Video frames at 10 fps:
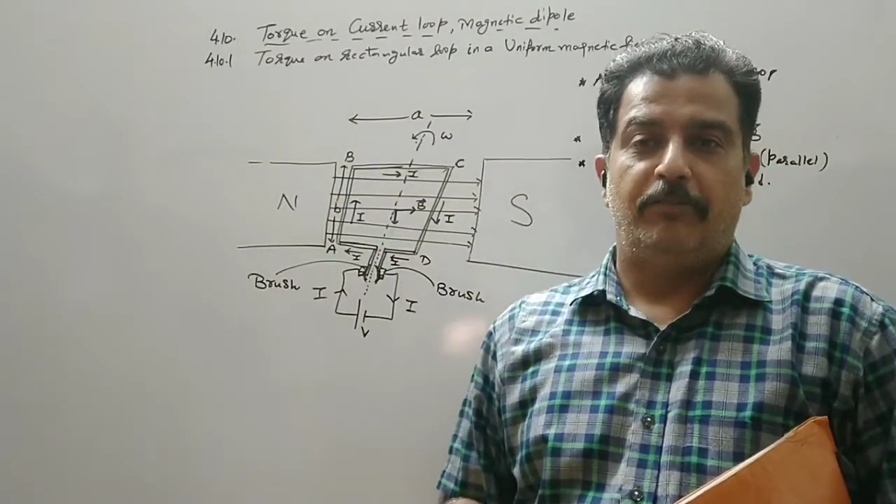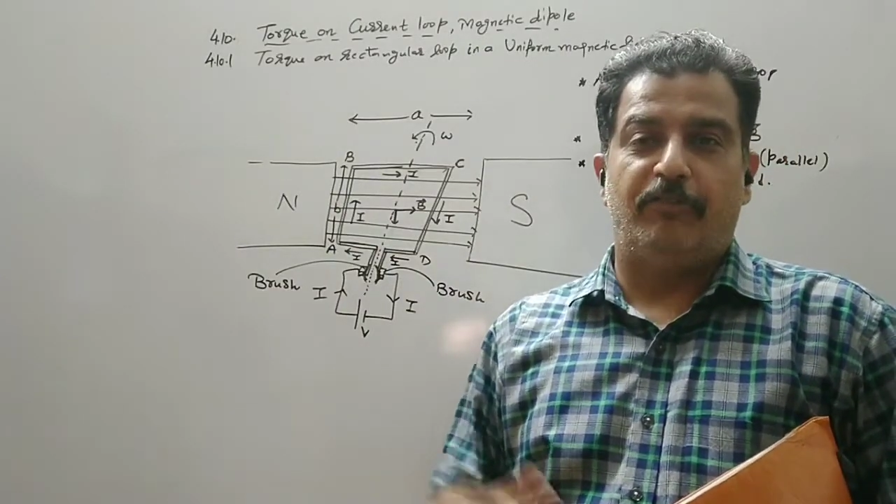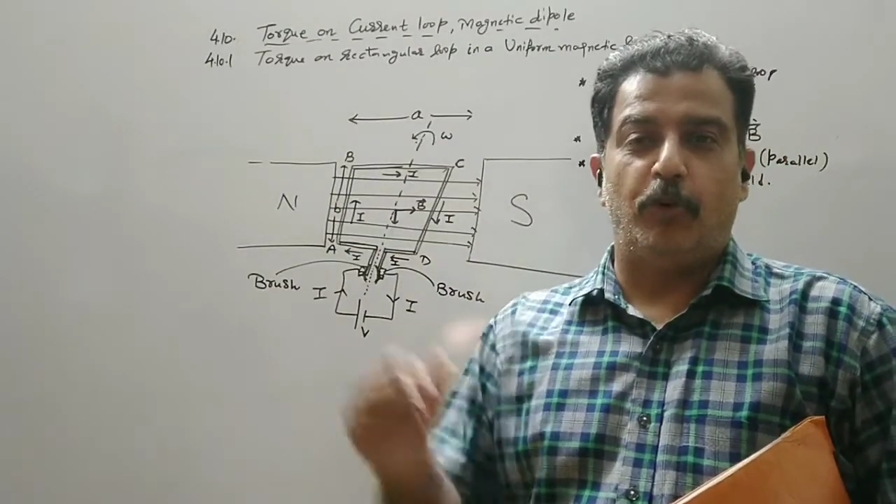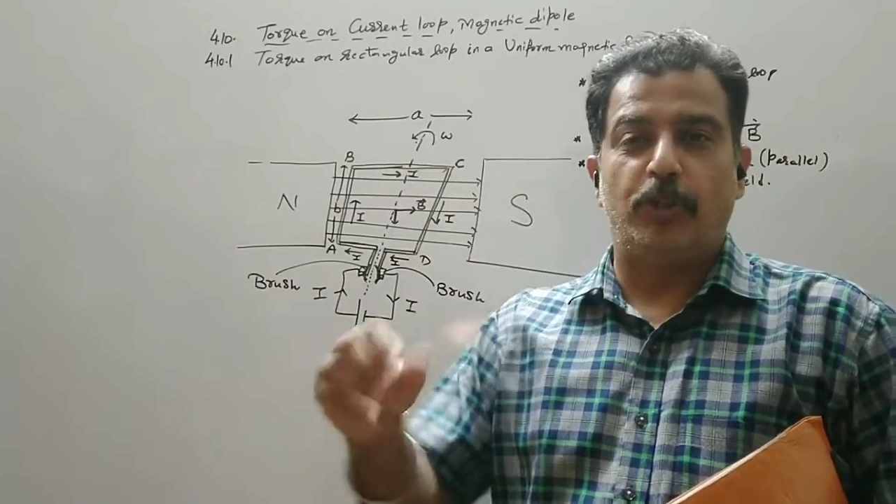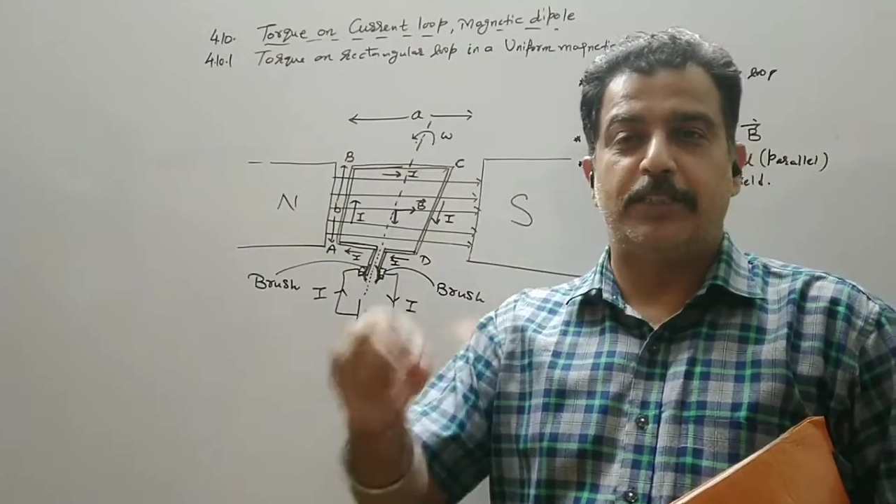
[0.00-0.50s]

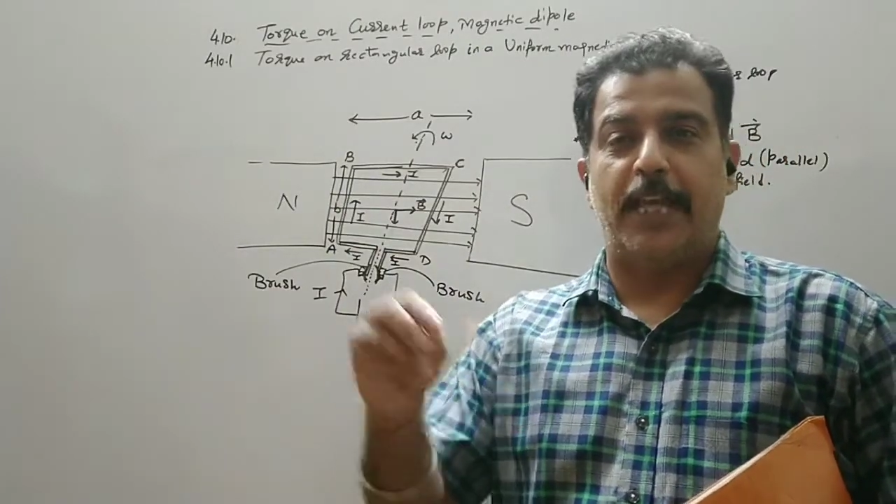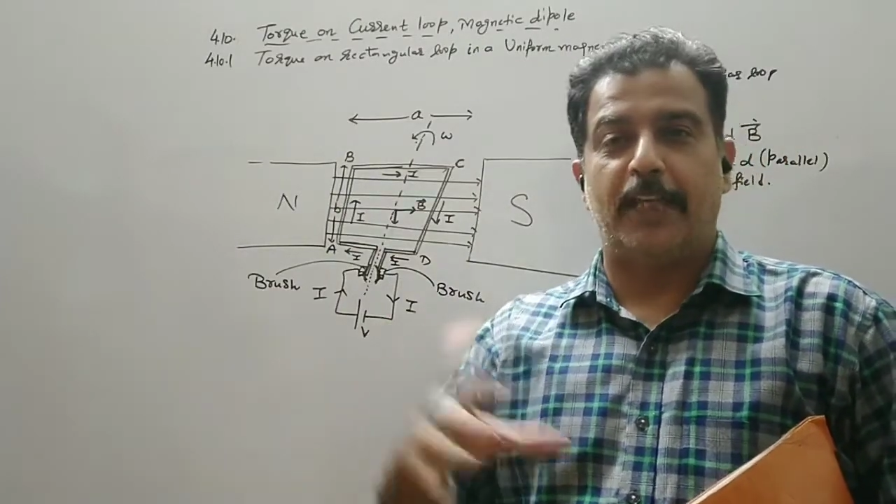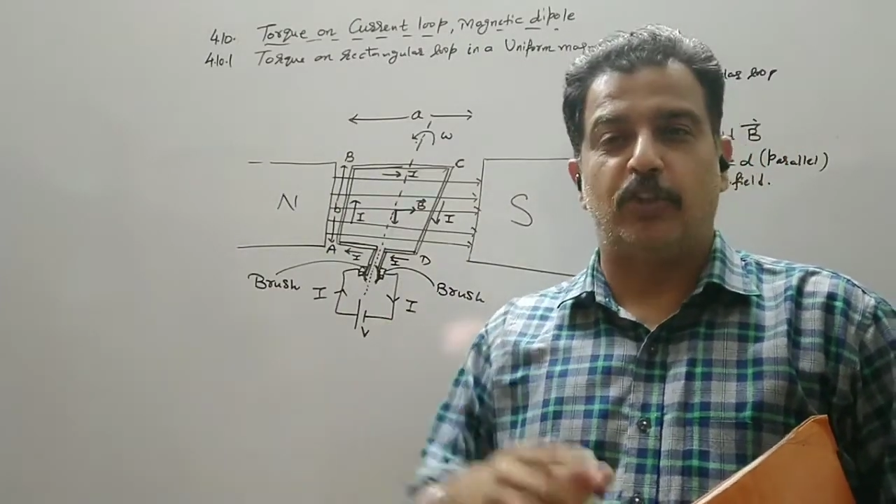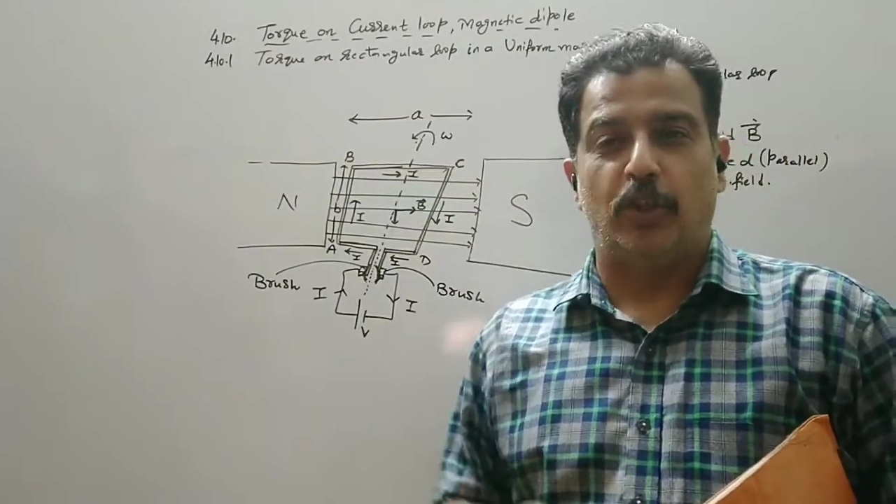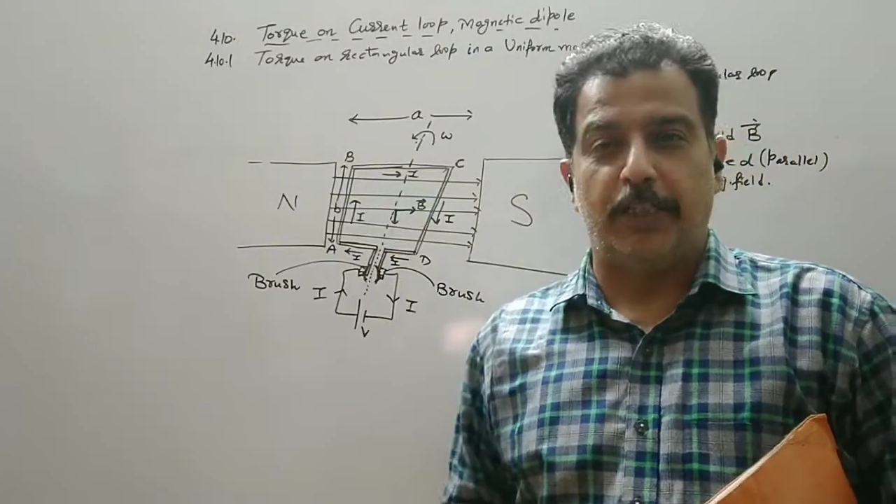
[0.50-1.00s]
force
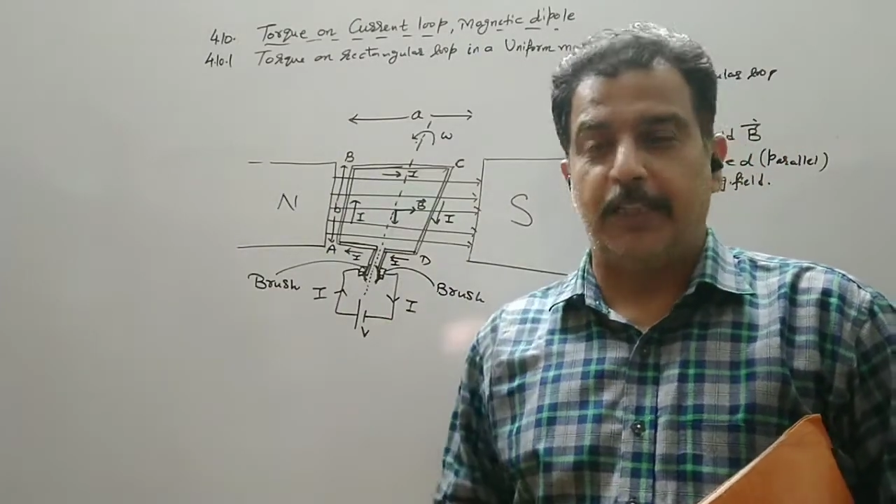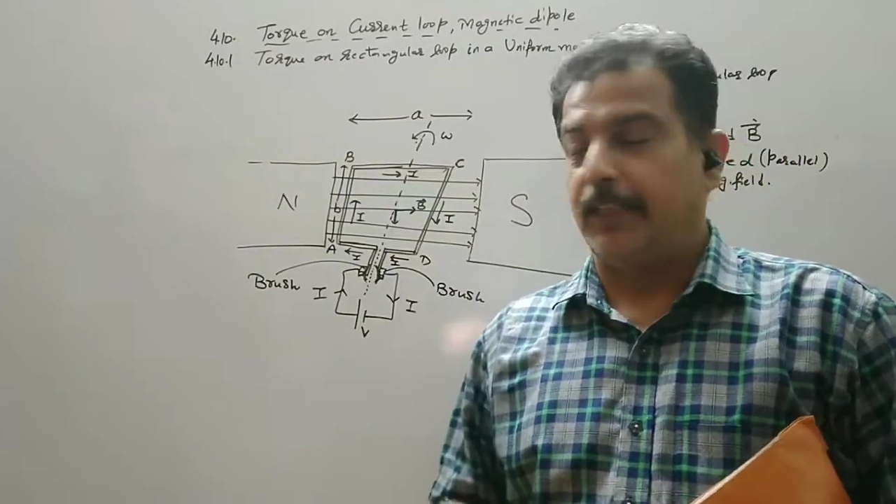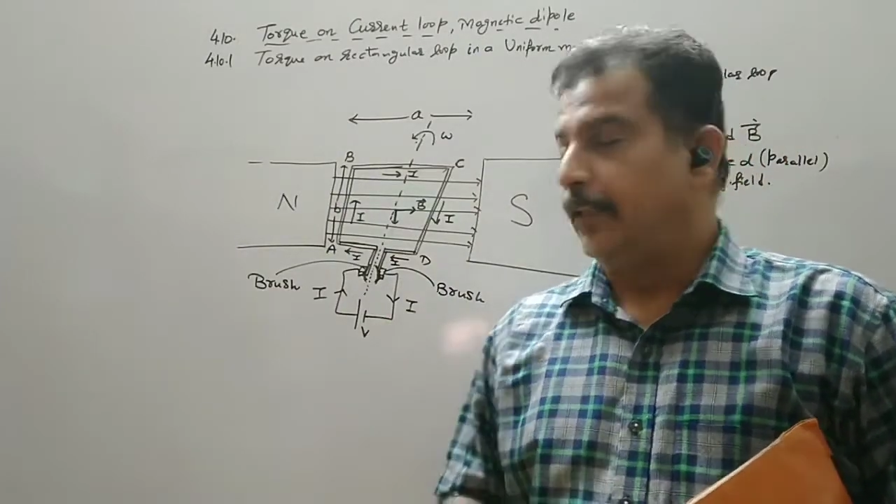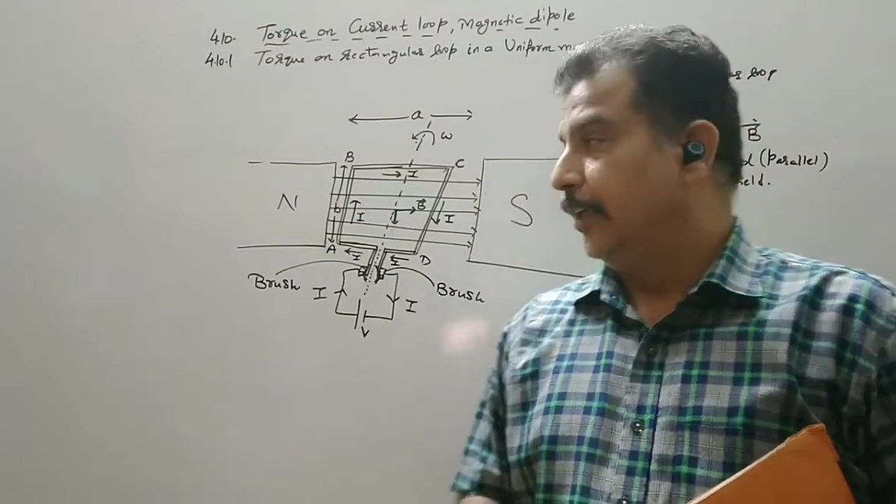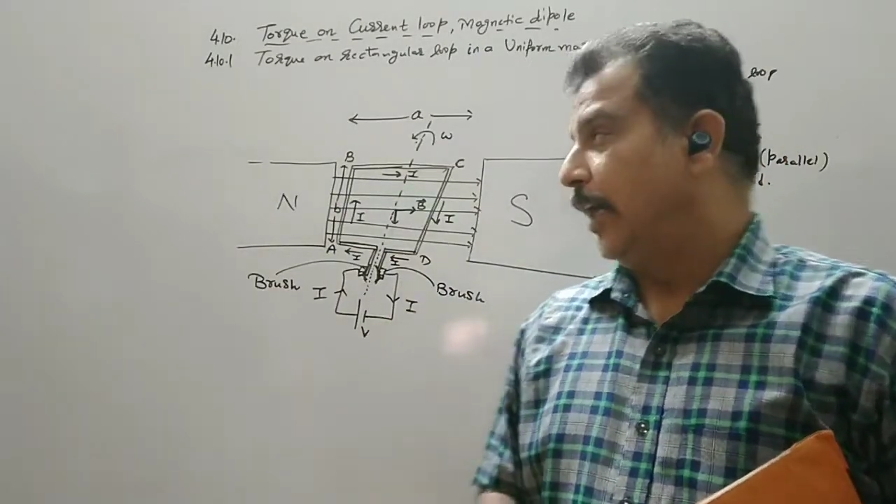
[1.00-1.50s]
act on
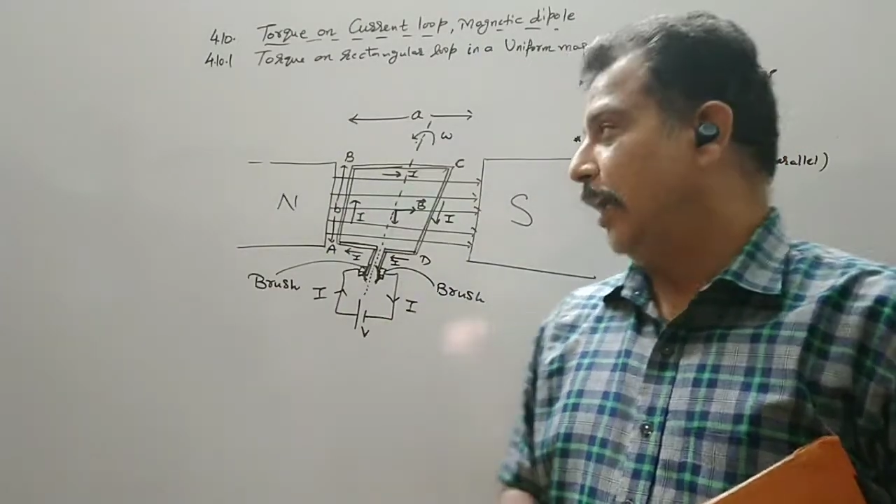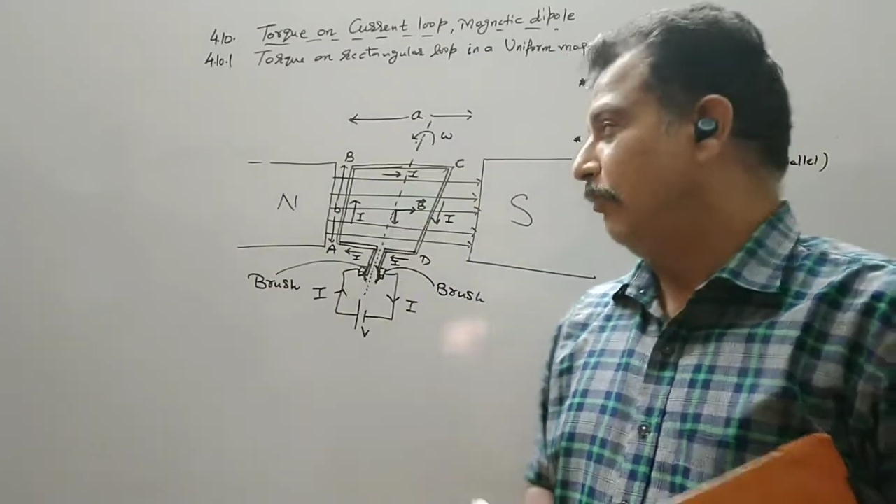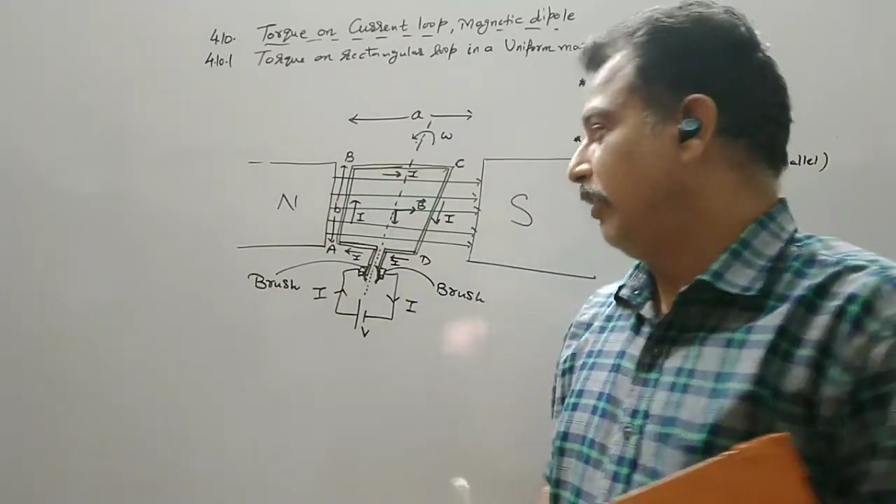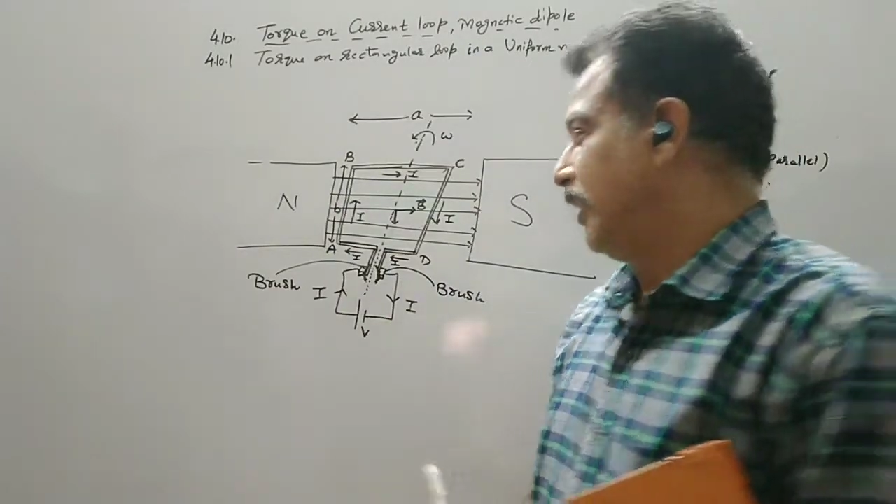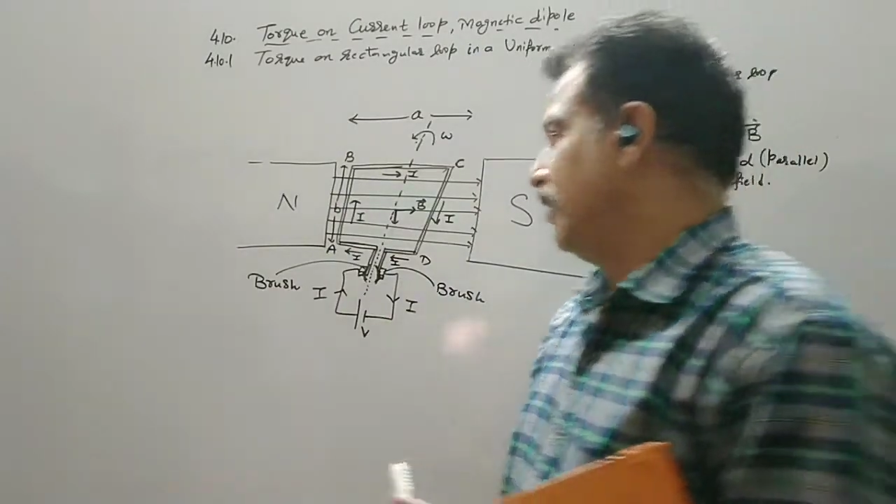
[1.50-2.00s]
it.
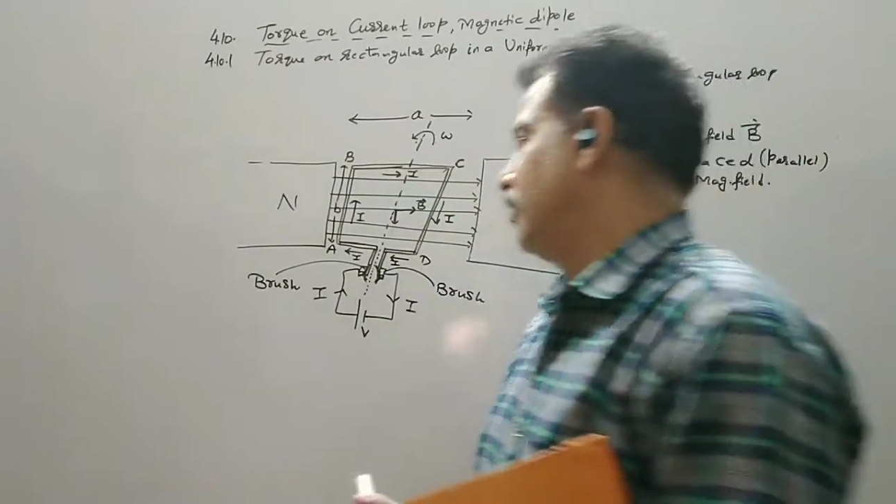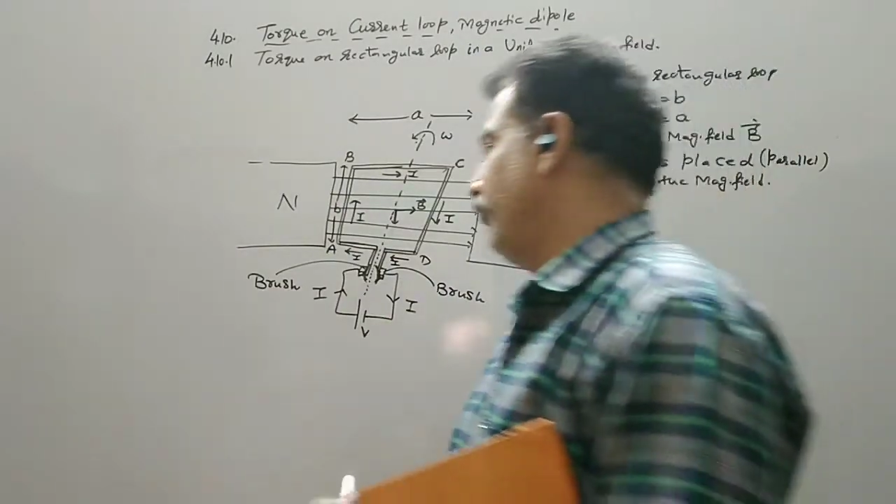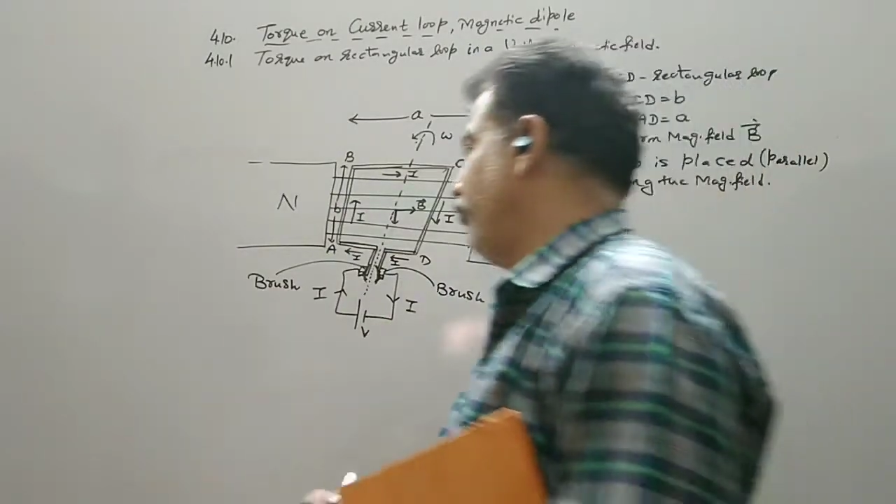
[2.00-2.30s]
And what is the